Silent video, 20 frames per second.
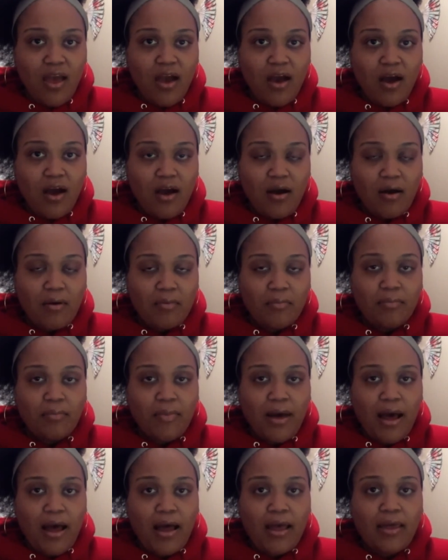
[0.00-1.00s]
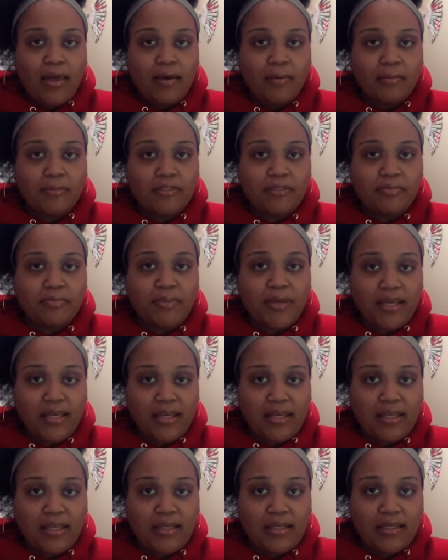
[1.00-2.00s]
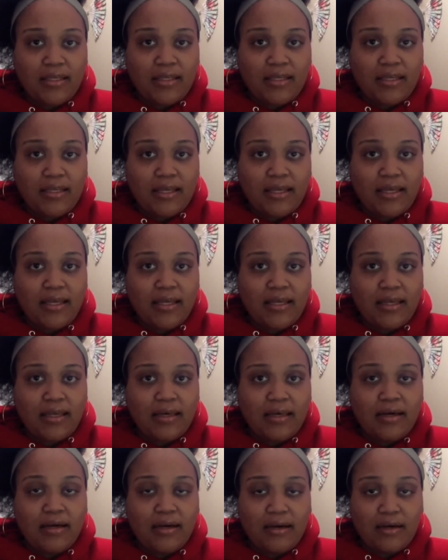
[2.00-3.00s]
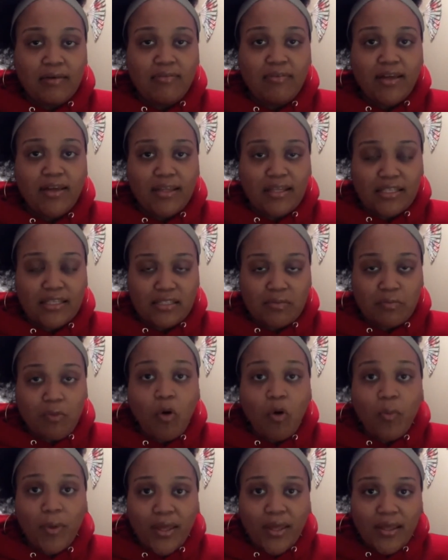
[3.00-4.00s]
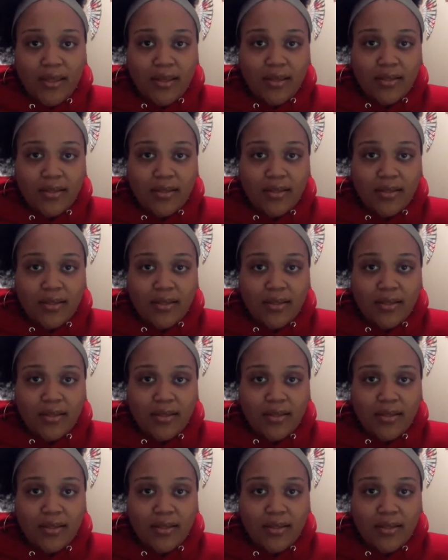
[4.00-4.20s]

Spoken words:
I am speaking of at this moment.